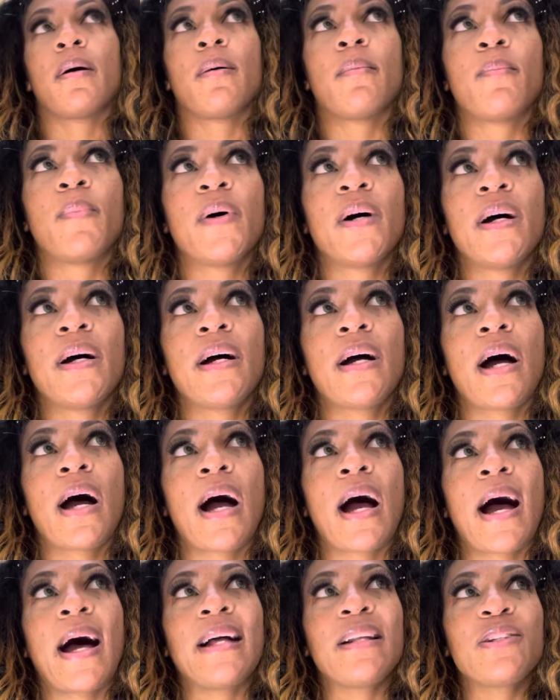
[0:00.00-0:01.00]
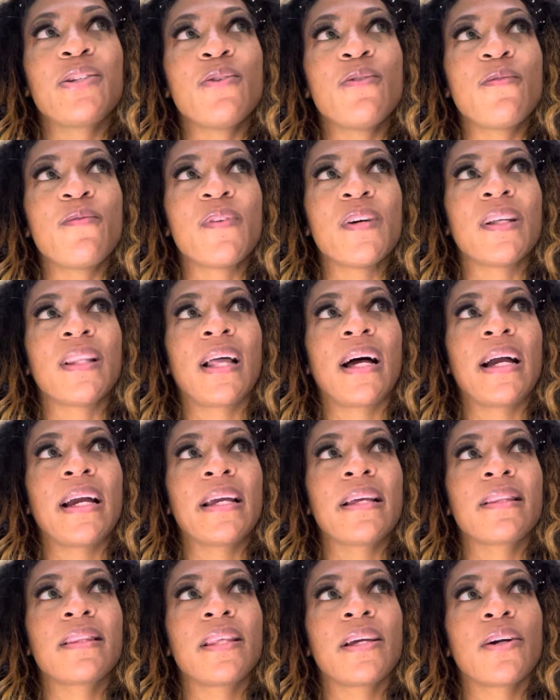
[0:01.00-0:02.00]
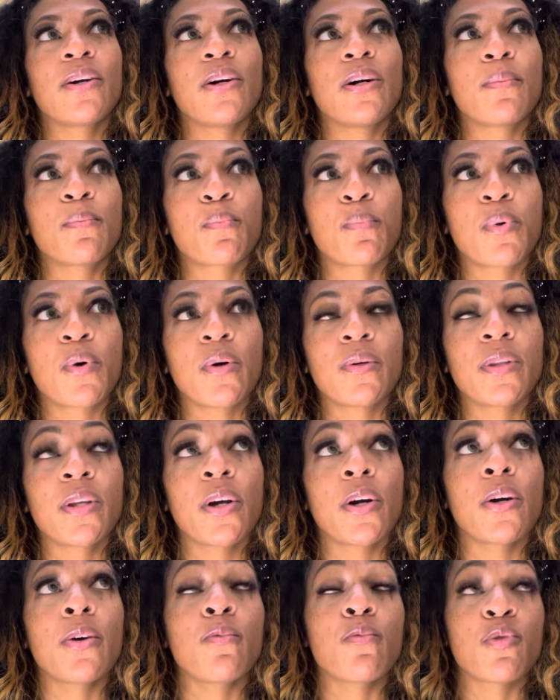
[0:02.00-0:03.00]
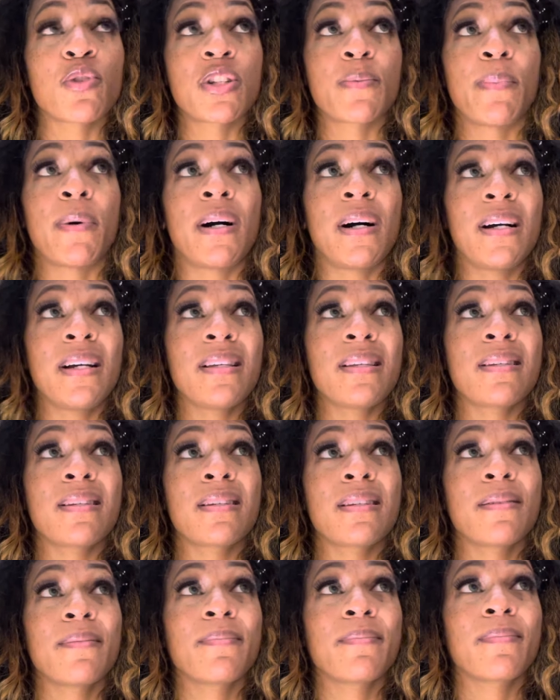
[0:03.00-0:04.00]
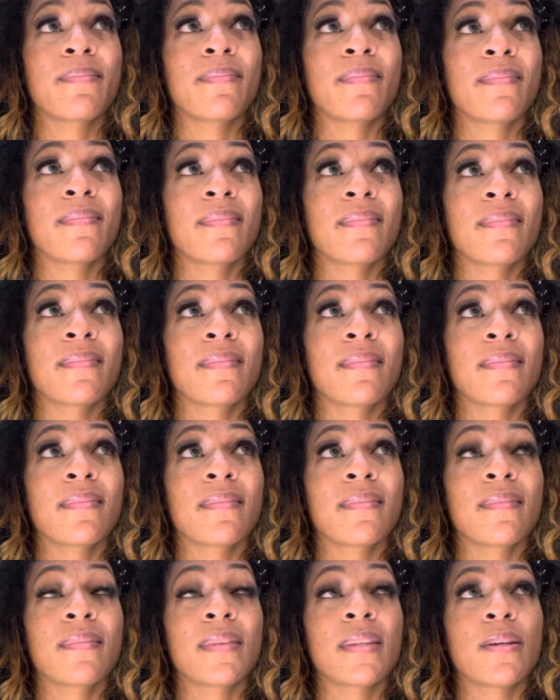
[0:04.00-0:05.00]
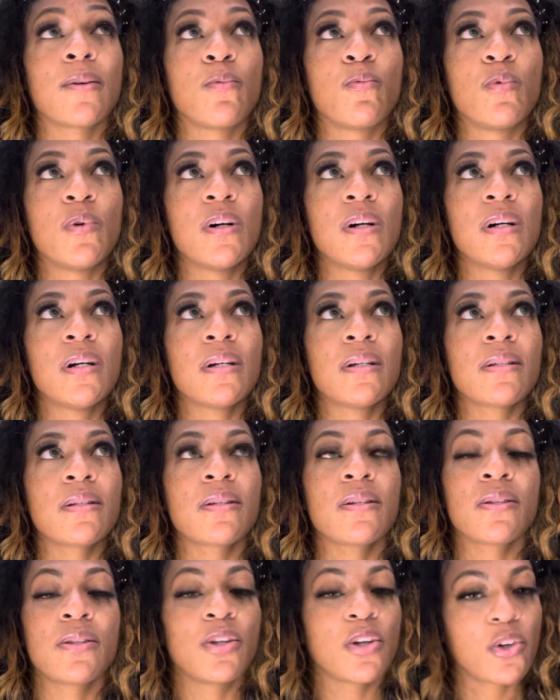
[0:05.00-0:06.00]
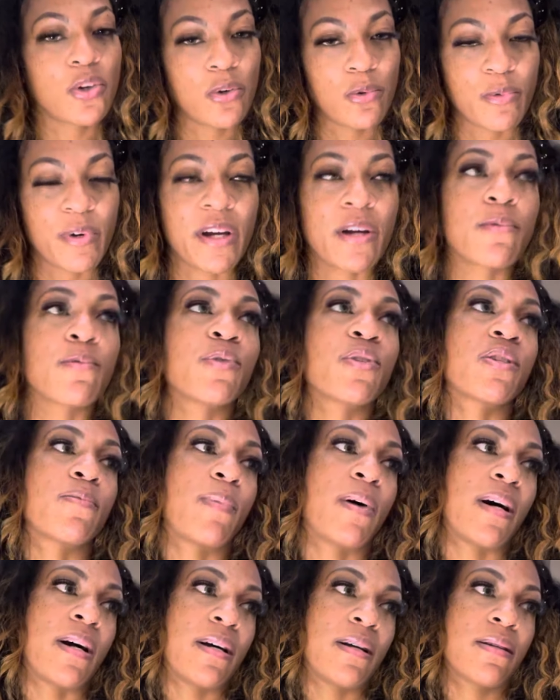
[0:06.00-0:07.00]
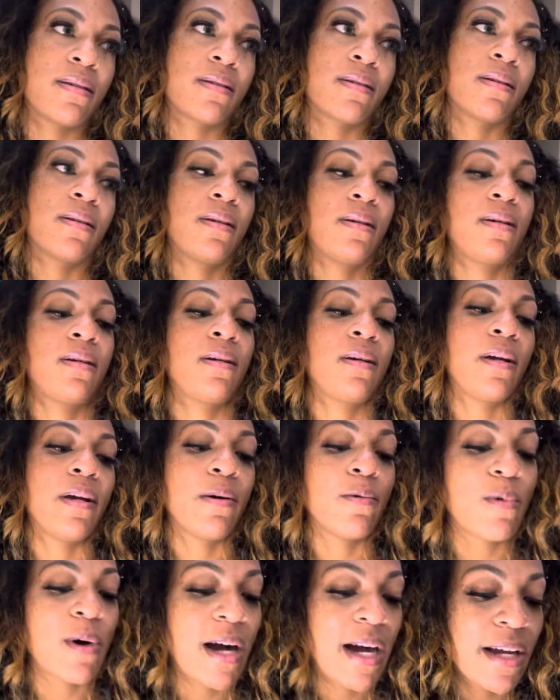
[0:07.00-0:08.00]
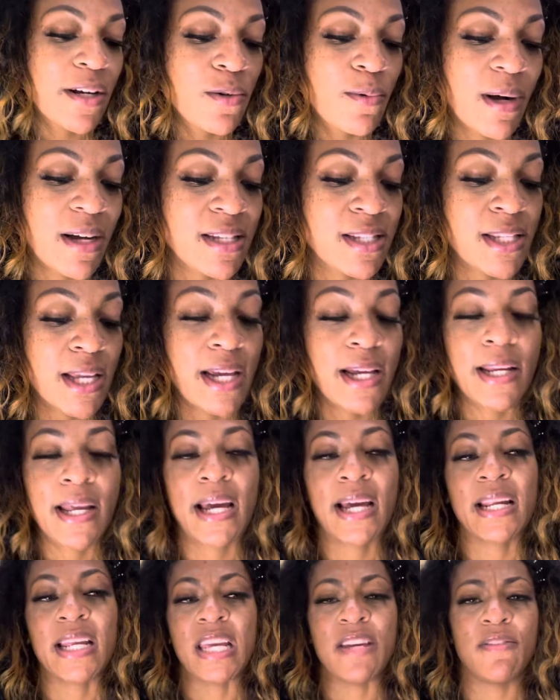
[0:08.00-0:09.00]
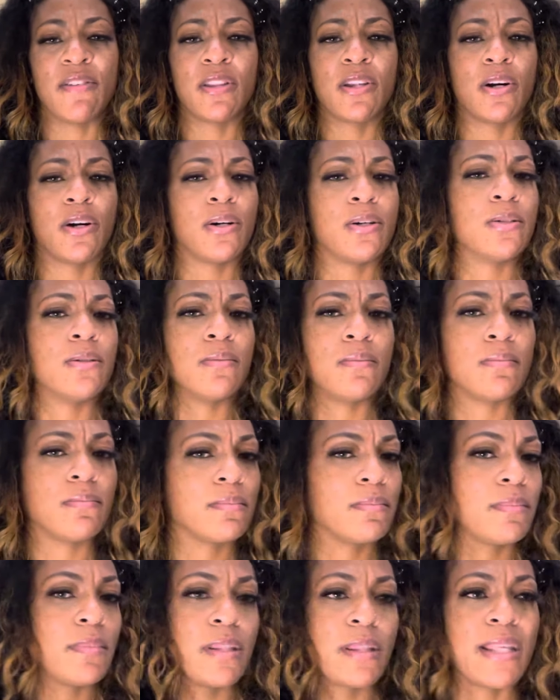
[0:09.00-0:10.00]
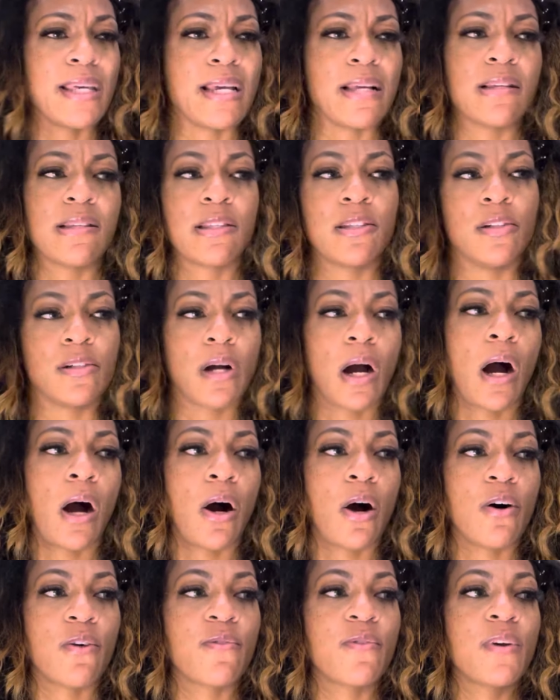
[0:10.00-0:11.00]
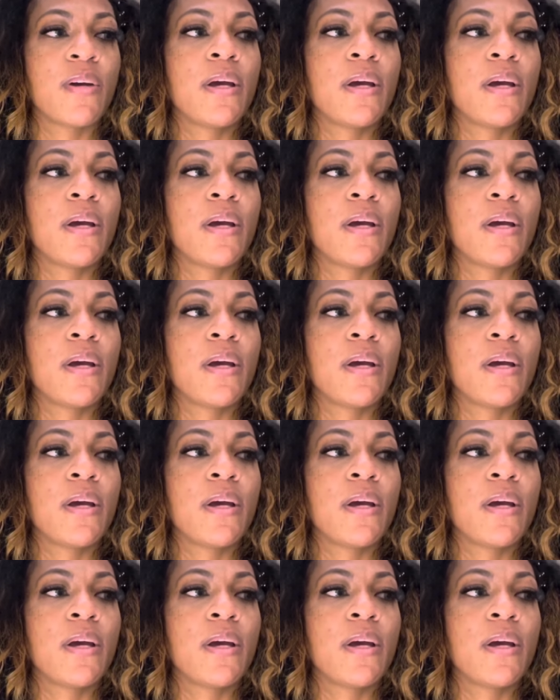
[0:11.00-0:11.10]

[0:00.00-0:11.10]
But I do feel like their, their response was the correct response. And why do I say that even though things look off?